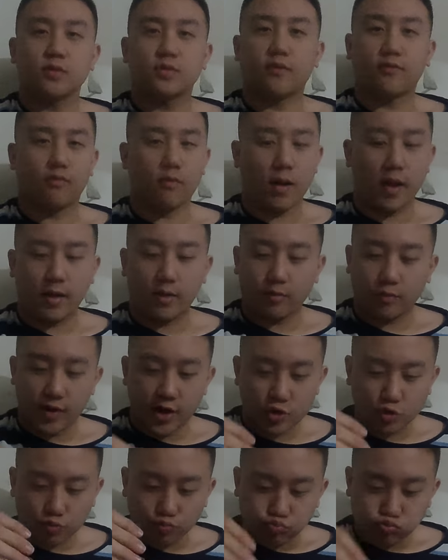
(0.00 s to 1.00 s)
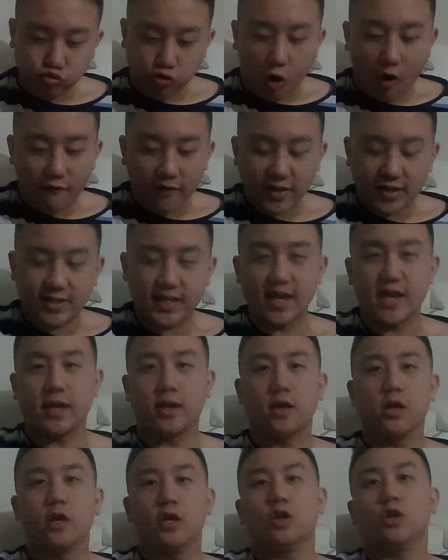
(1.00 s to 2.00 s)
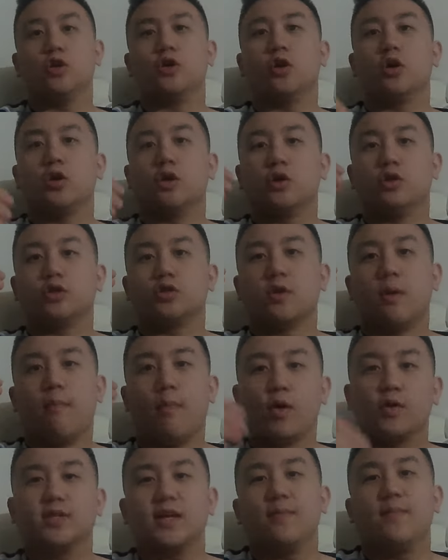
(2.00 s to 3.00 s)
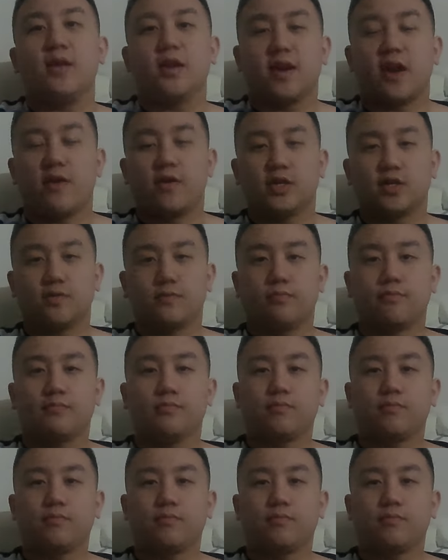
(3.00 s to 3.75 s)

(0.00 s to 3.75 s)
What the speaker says: from like literal poverty to multimillionaireism.